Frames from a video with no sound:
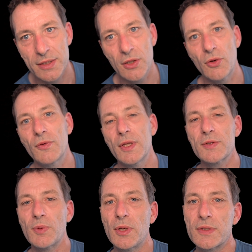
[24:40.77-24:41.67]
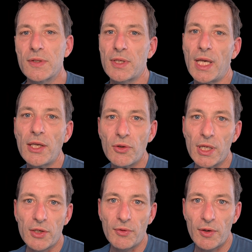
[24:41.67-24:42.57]
So this was the
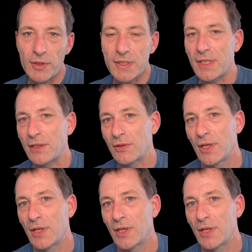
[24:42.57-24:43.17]
KQL Queryset